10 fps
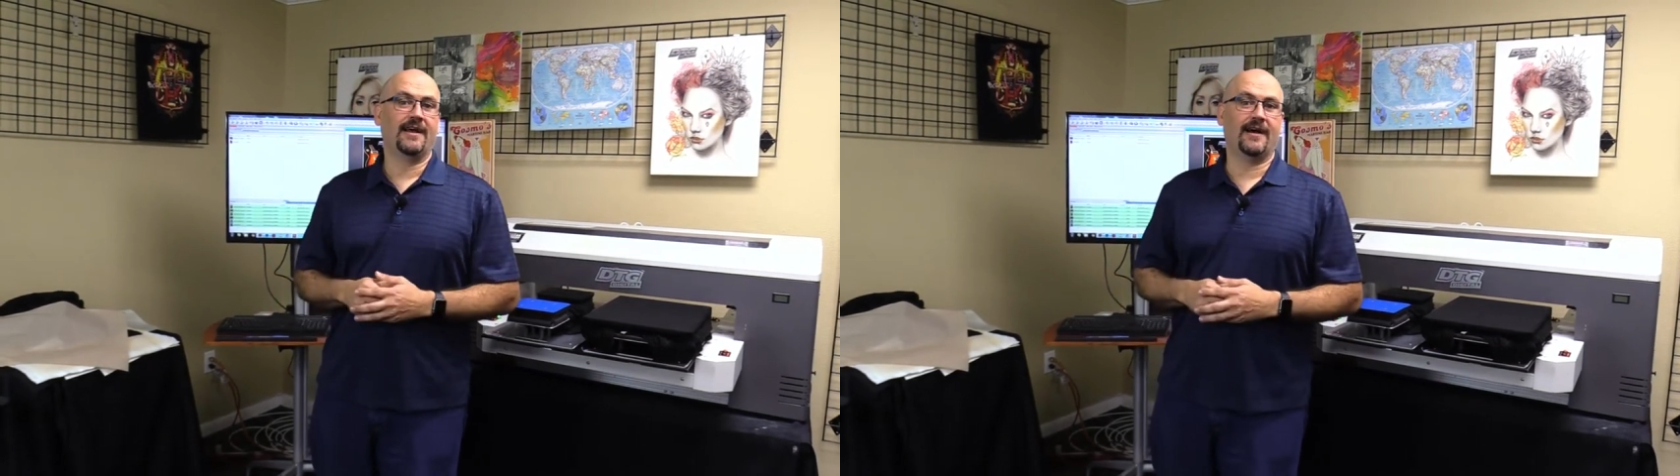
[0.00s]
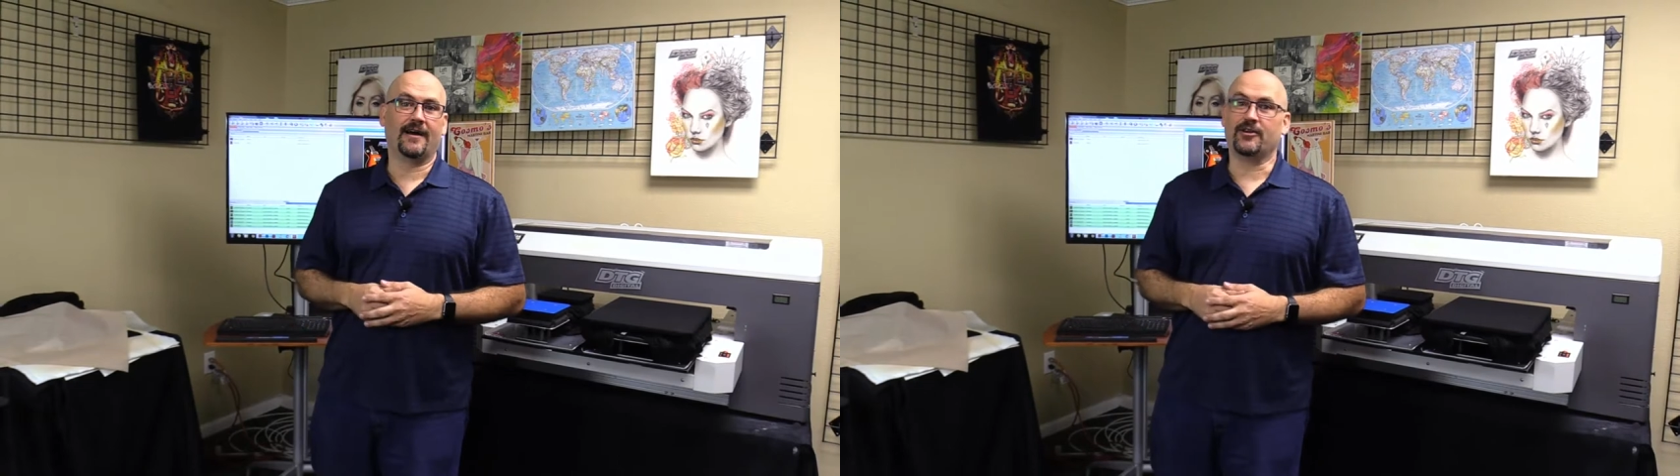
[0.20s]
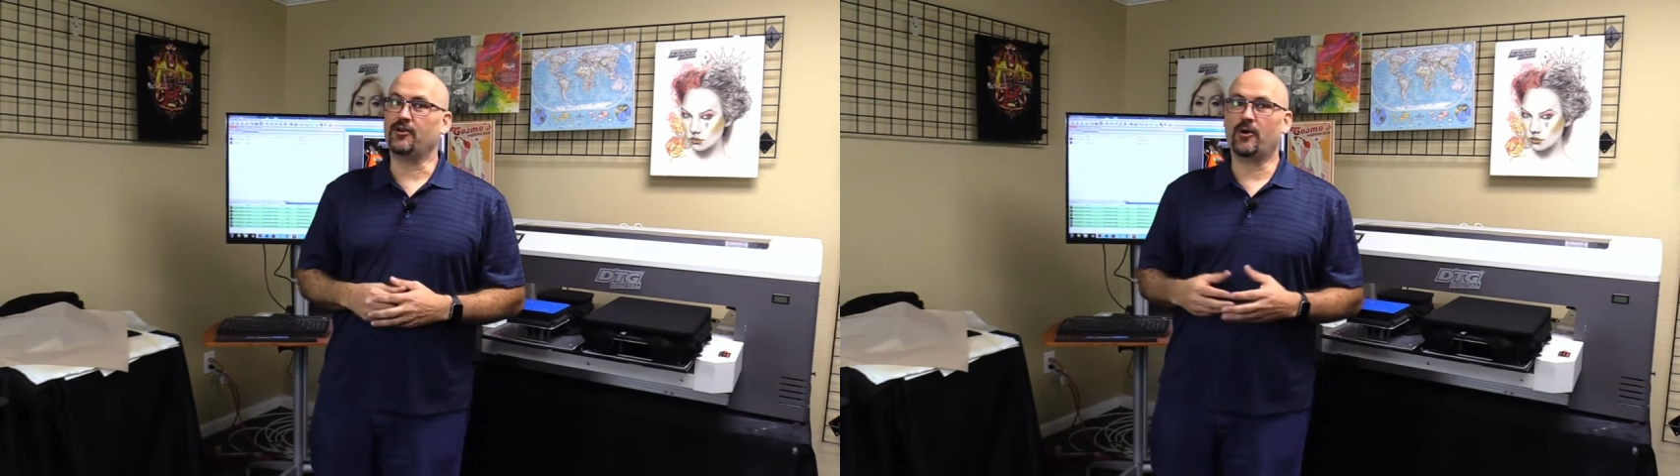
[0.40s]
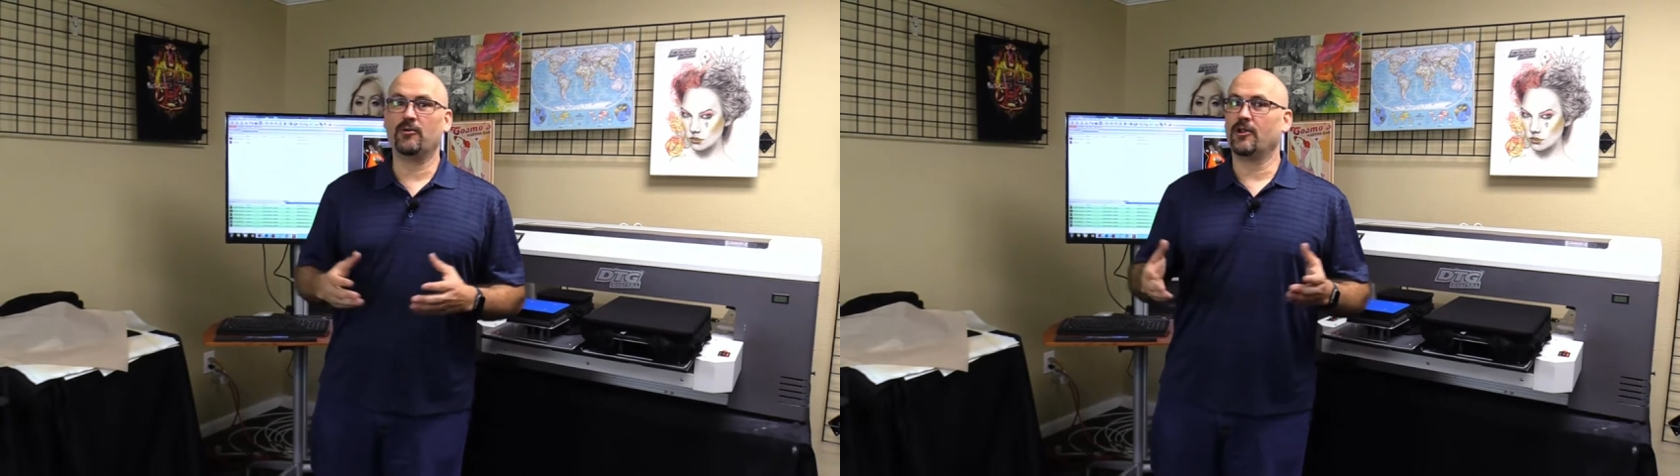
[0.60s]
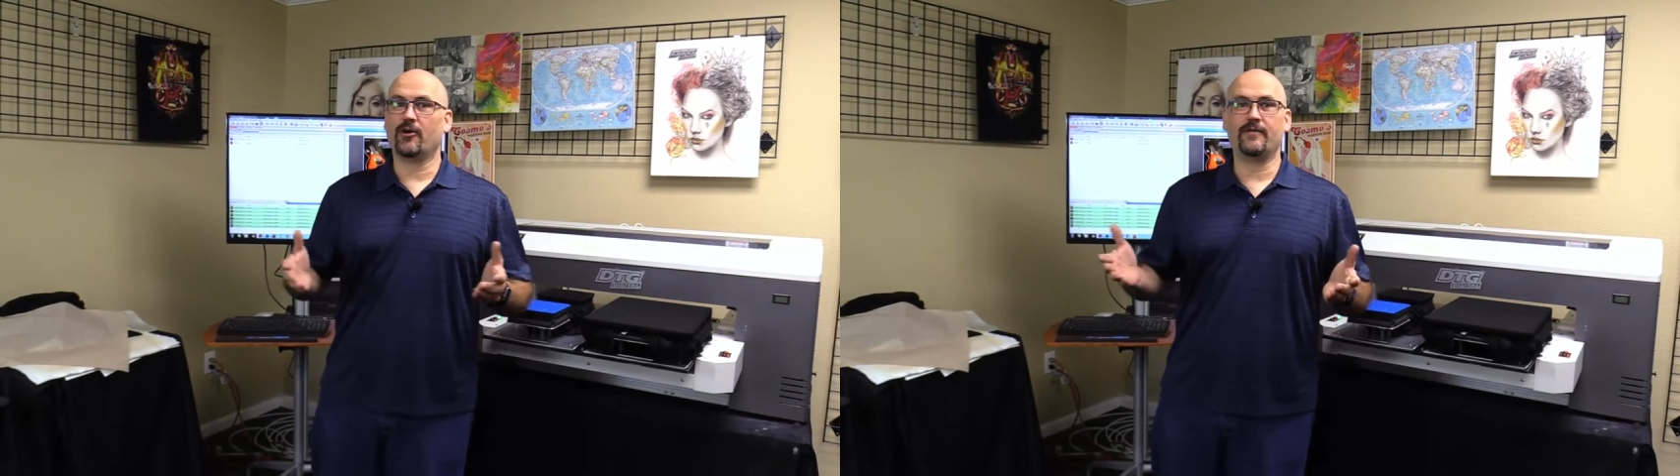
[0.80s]
Uh, you
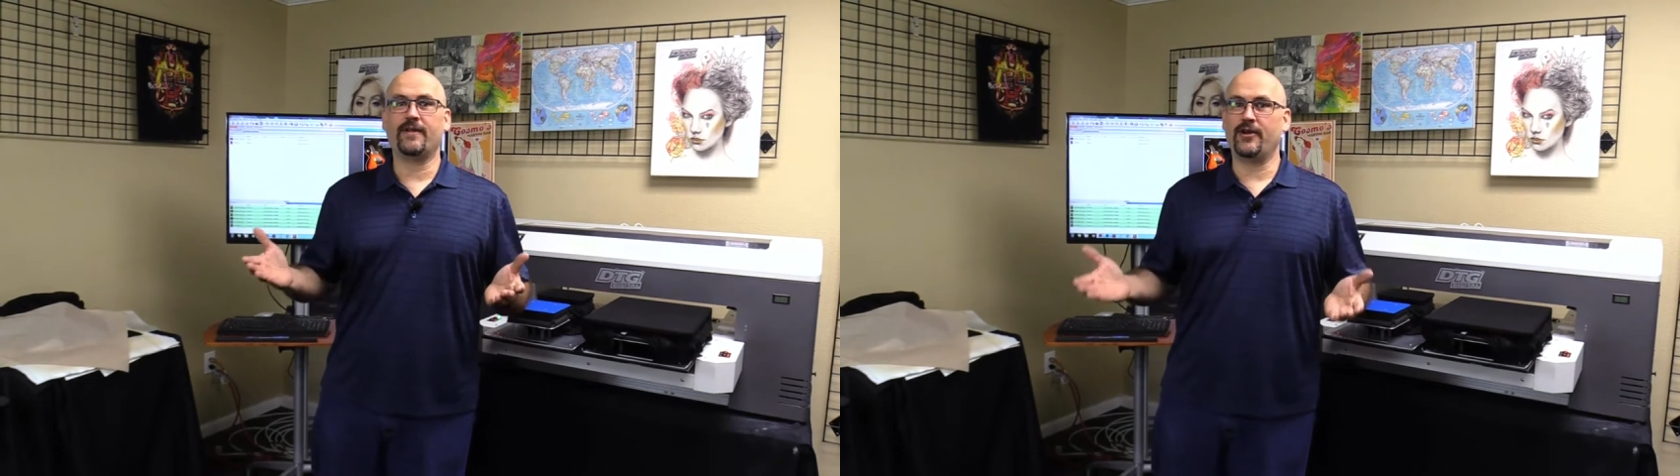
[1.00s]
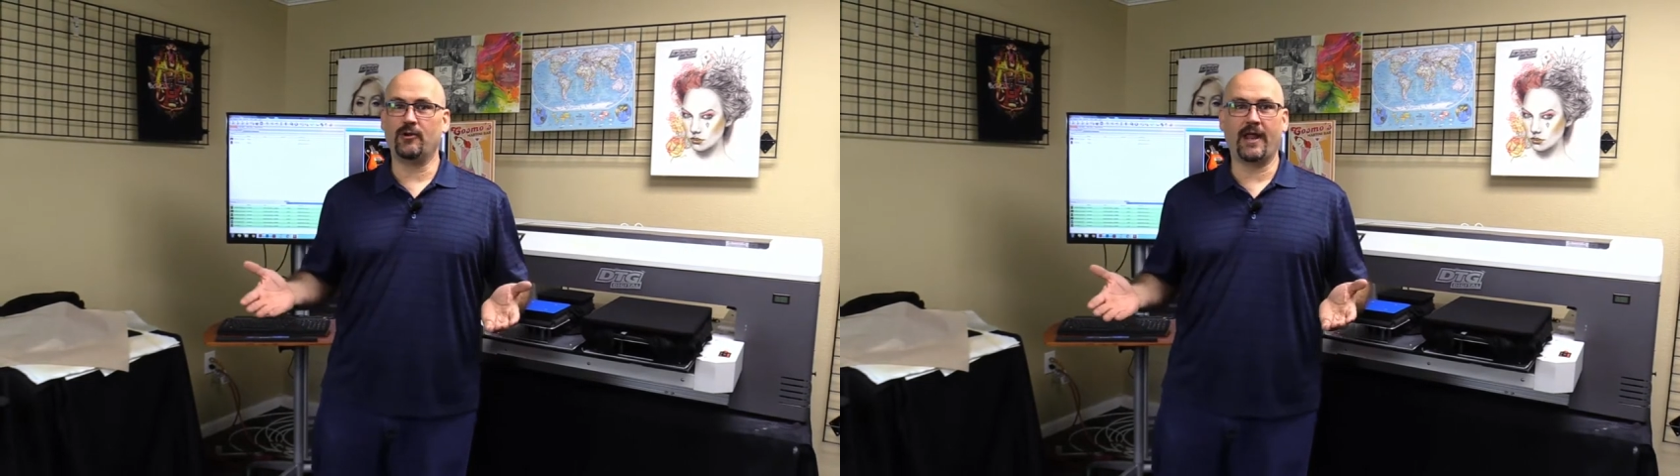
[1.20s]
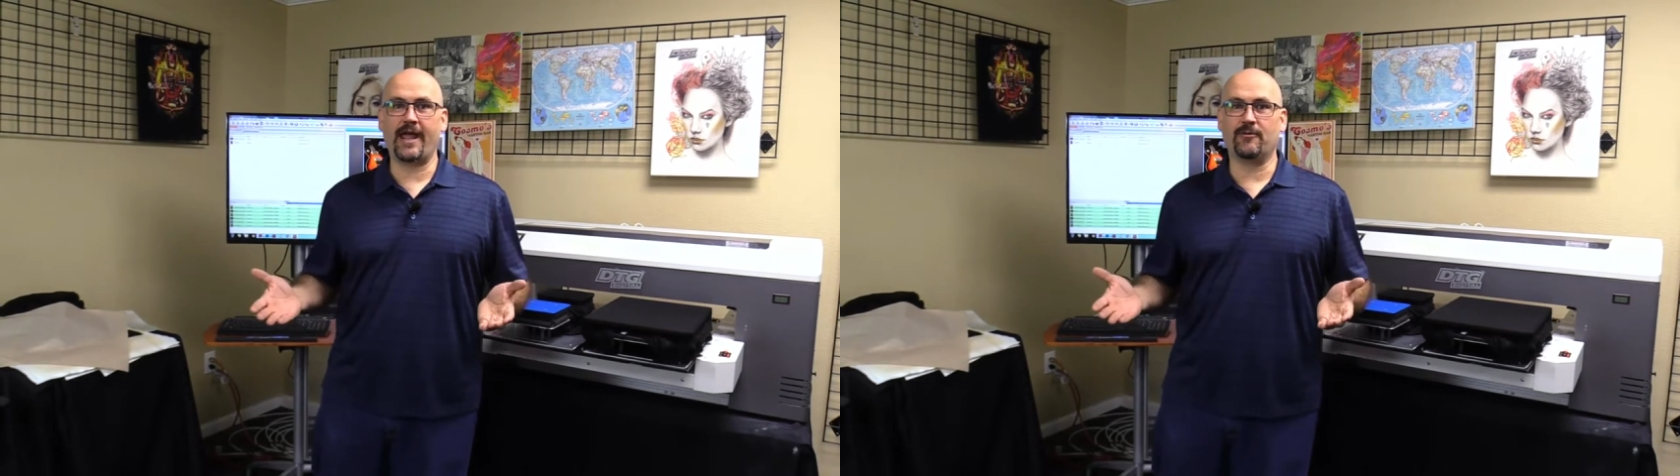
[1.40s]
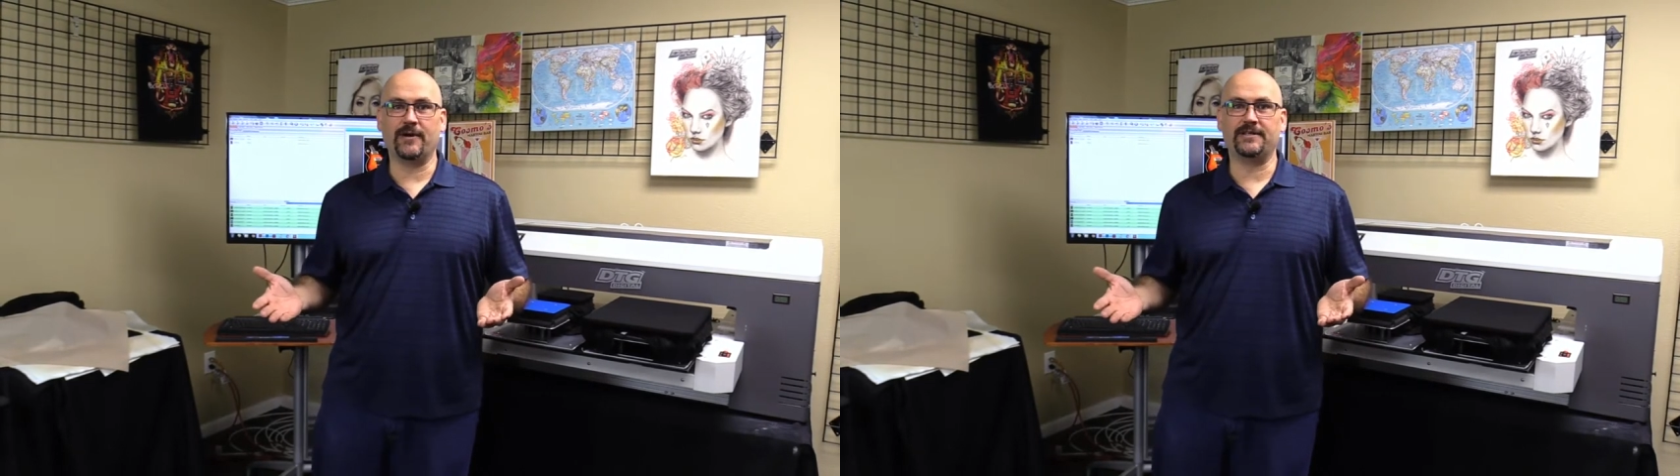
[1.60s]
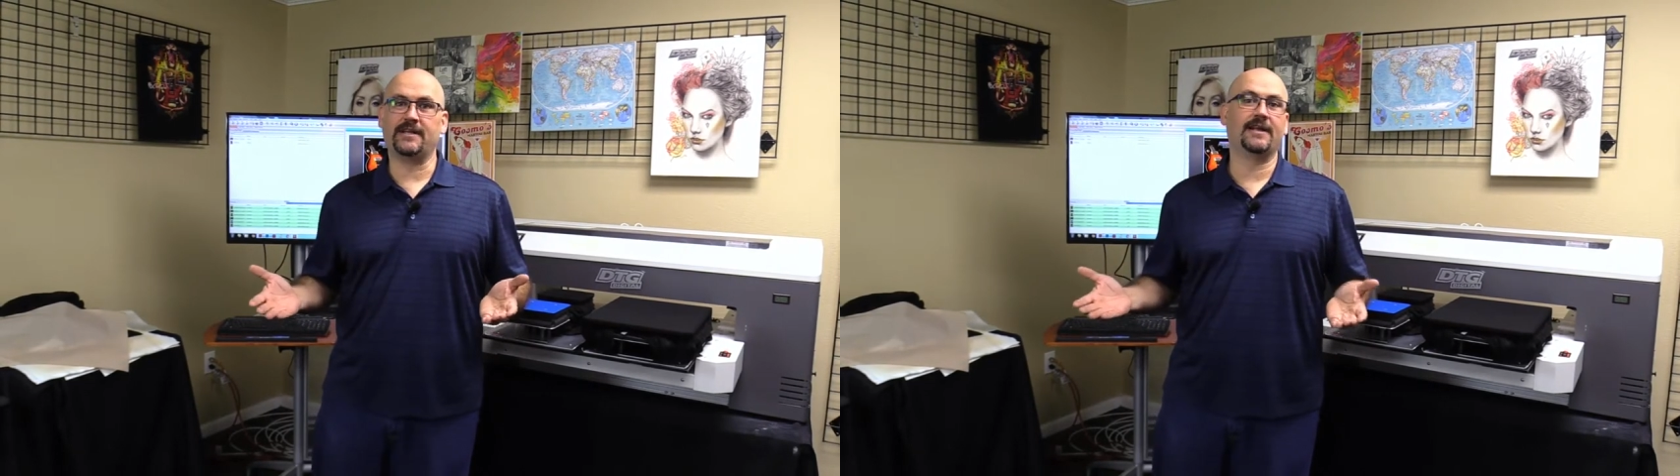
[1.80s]
don't learn the new
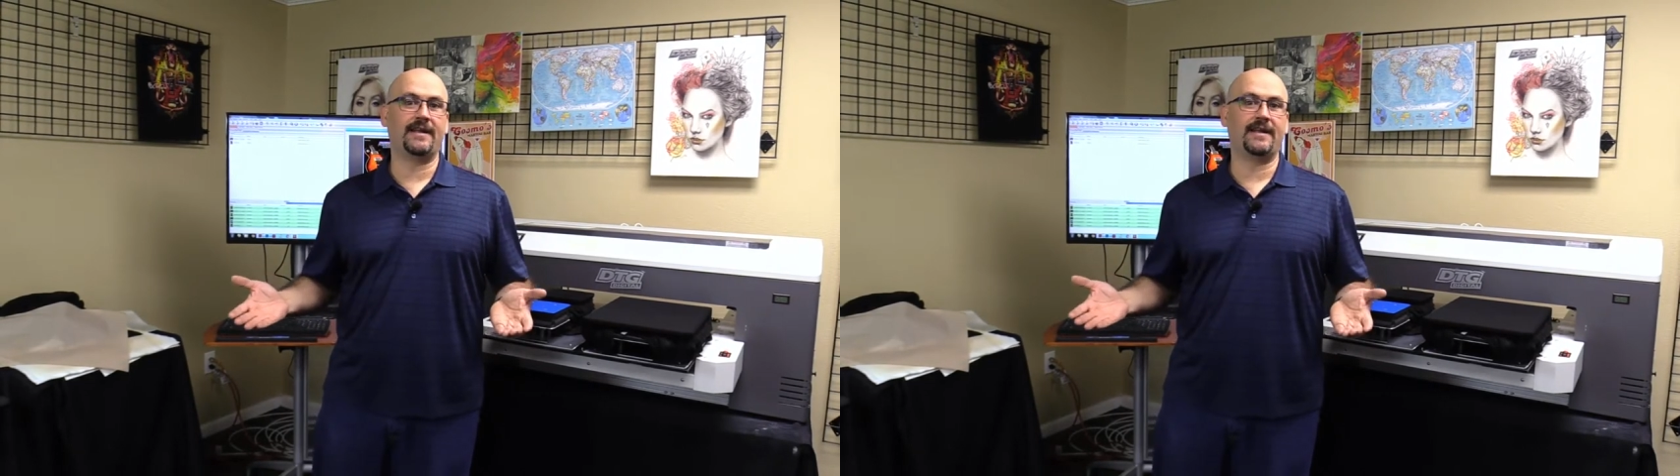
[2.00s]
language in a